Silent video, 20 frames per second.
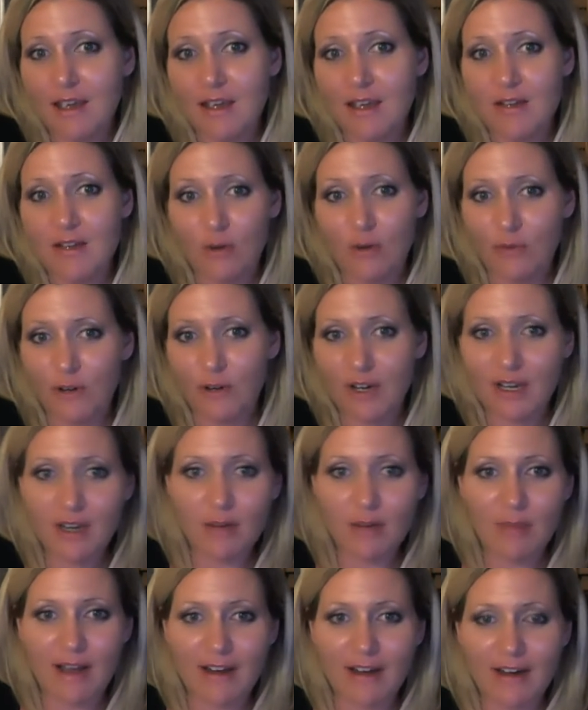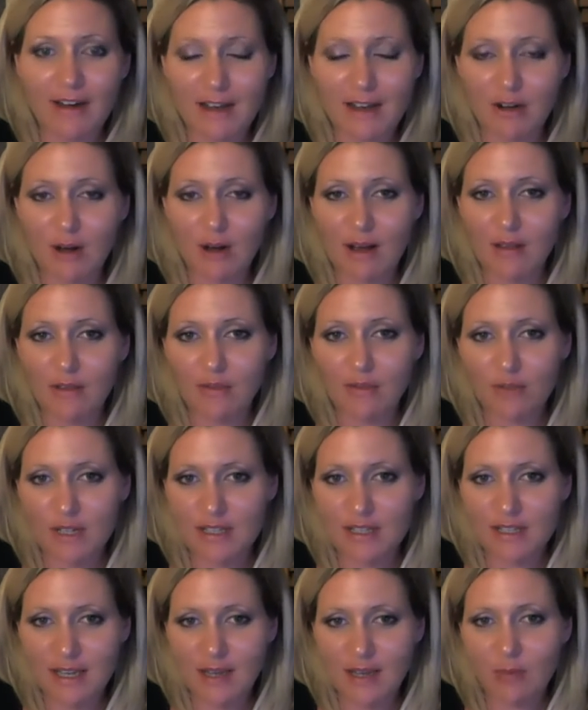Don't forget about it. I know how the free
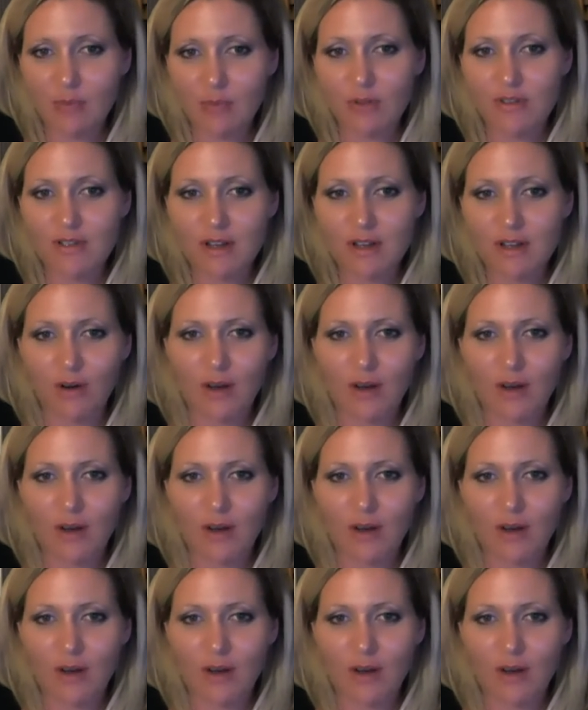samples go.